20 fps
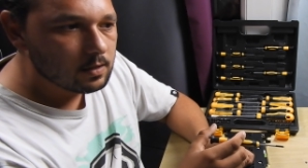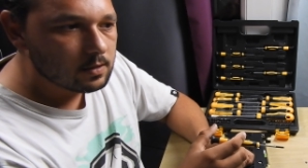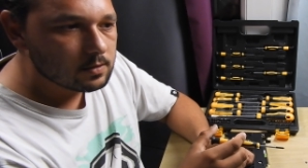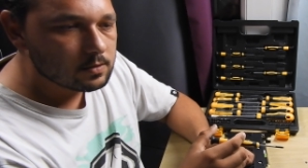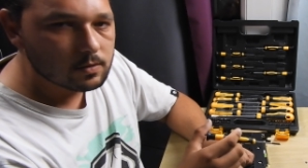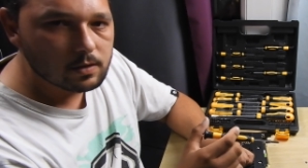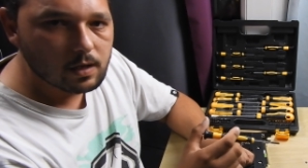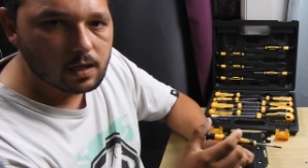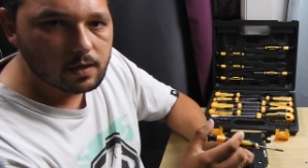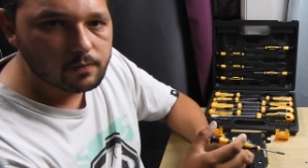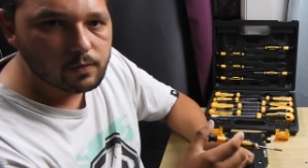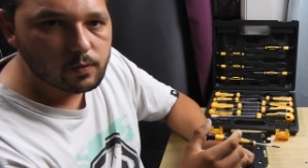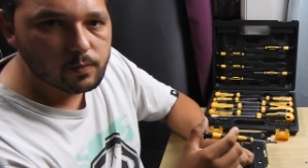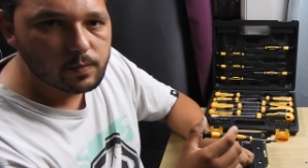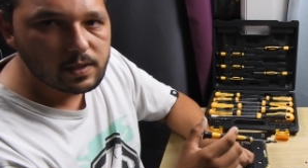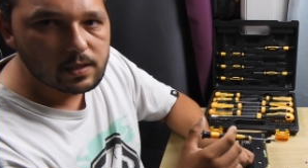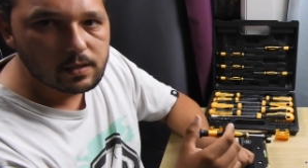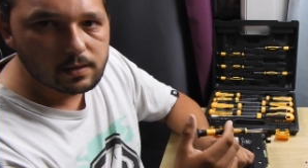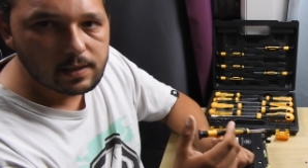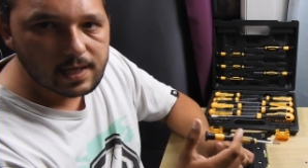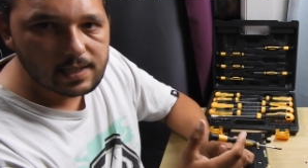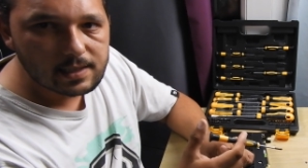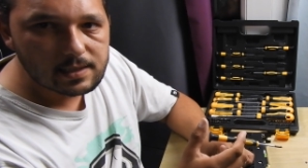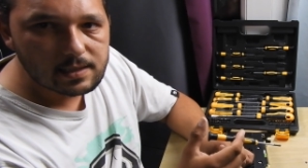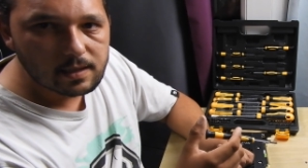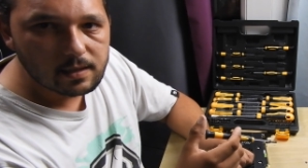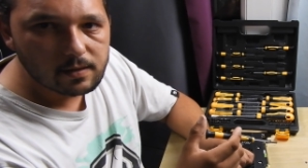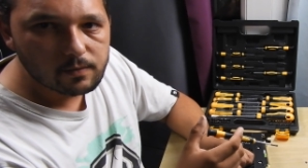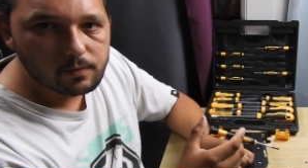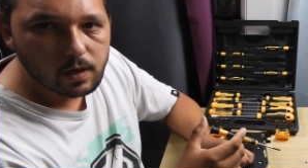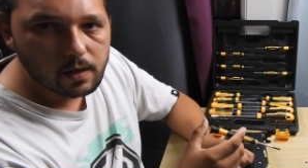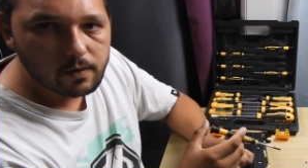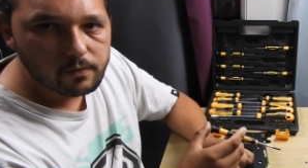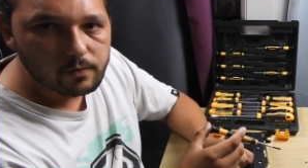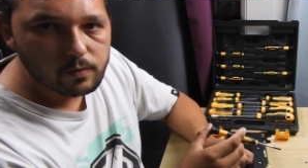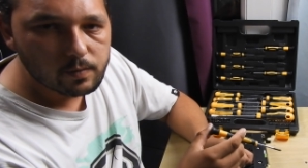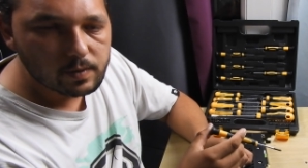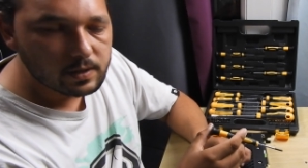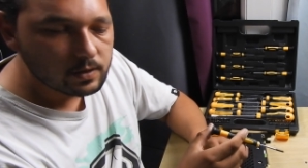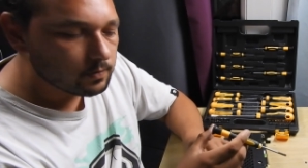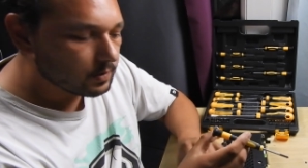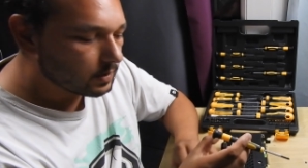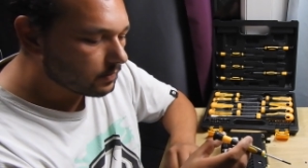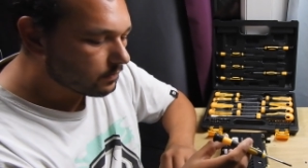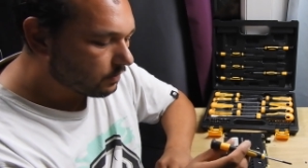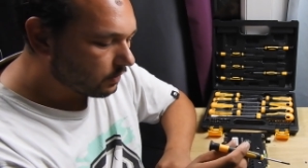So that will be the next thing what I will be doing